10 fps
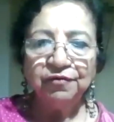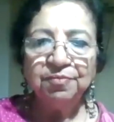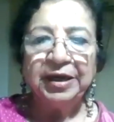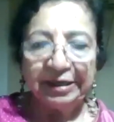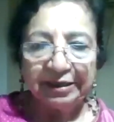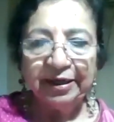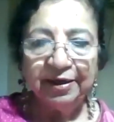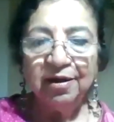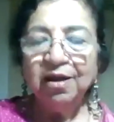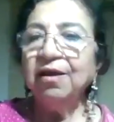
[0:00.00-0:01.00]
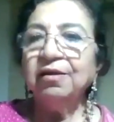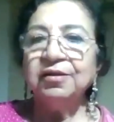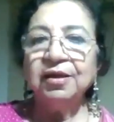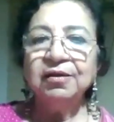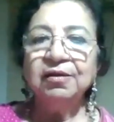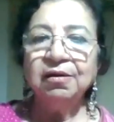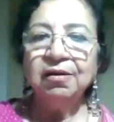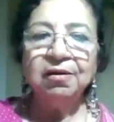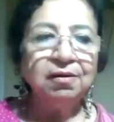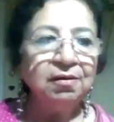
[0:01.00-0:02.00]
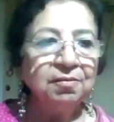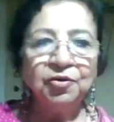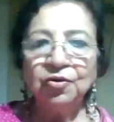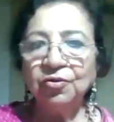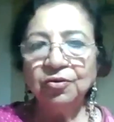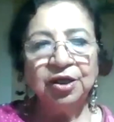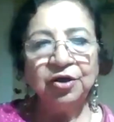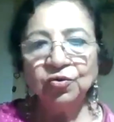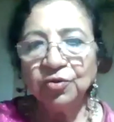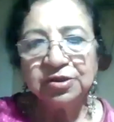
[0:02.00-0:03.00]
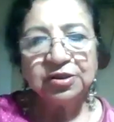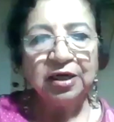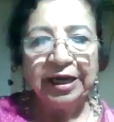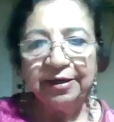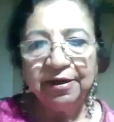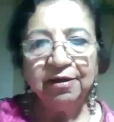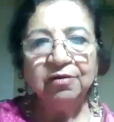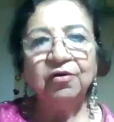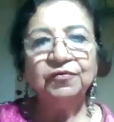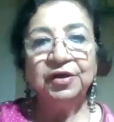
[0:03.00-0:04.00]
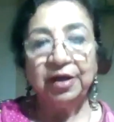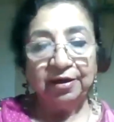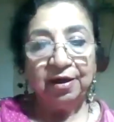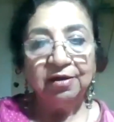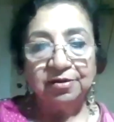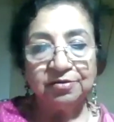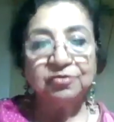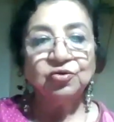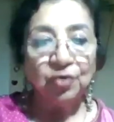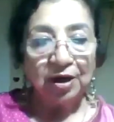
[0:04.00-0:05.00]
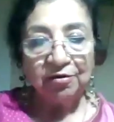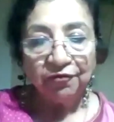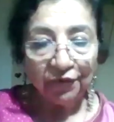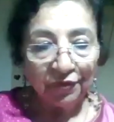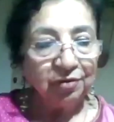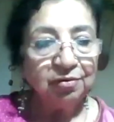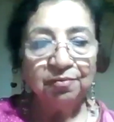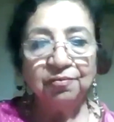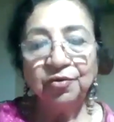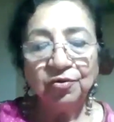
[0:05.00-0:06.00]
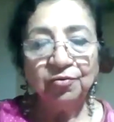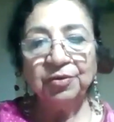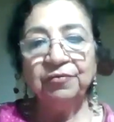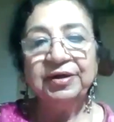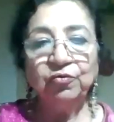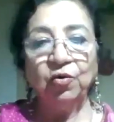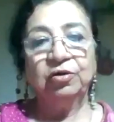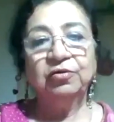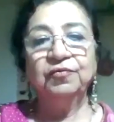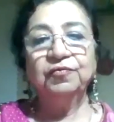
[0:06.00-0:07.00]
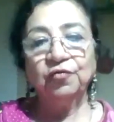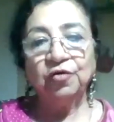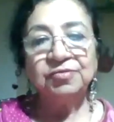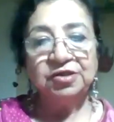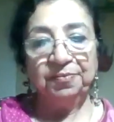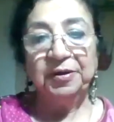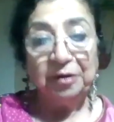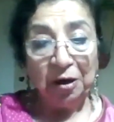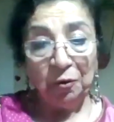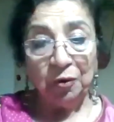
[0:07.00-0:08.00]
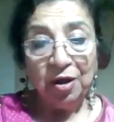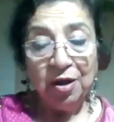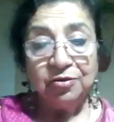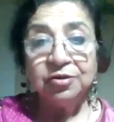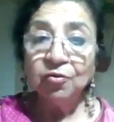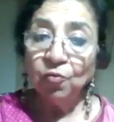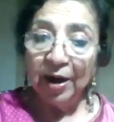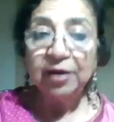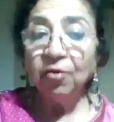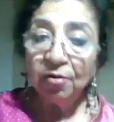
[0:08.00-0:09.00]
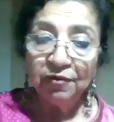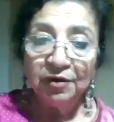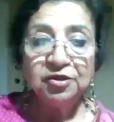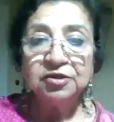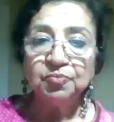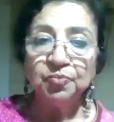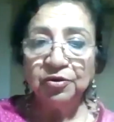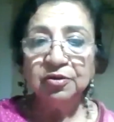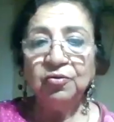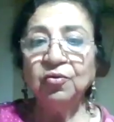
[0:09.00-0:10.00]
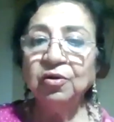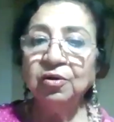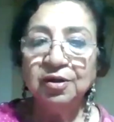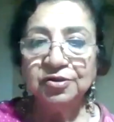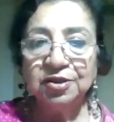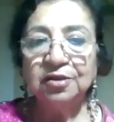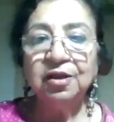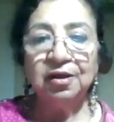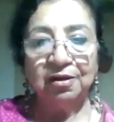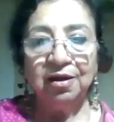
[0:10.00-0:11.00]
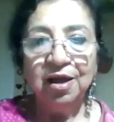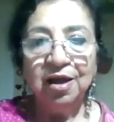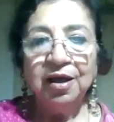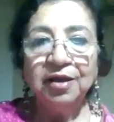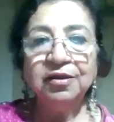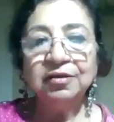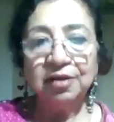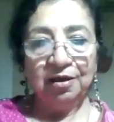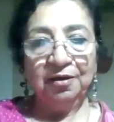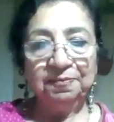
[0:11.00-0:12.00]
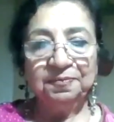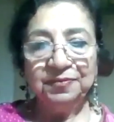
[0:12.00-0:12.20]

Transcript: we migrate, Then, they do this lining of the canals to kind of, prevent water from seeping down. So why not we just put the whole chaddar in the talab?